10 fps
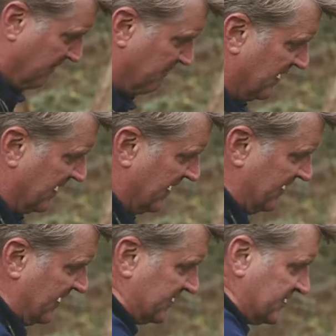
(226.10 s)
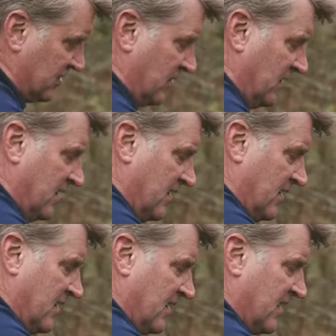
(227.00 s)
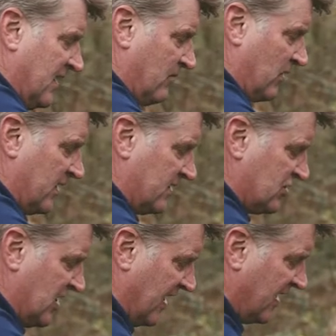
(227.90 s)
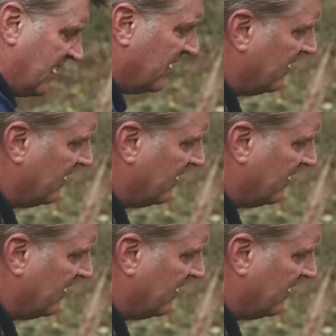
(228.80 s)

bit in there. So again, we're gonna check.